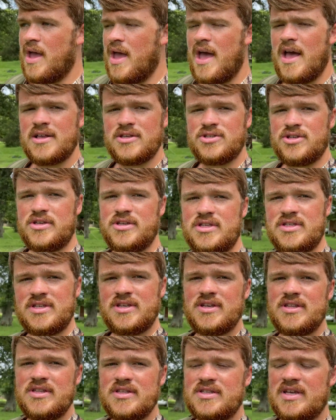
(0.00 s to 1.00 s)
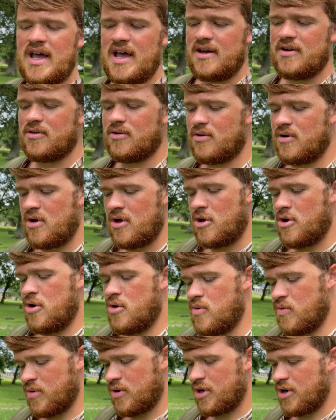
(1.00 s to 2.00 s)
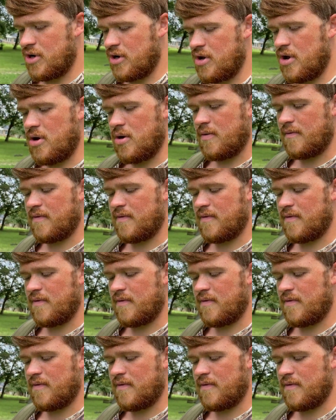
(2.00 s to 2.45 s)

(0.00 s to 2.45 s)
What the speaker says: As you can see in the title, we're gonna go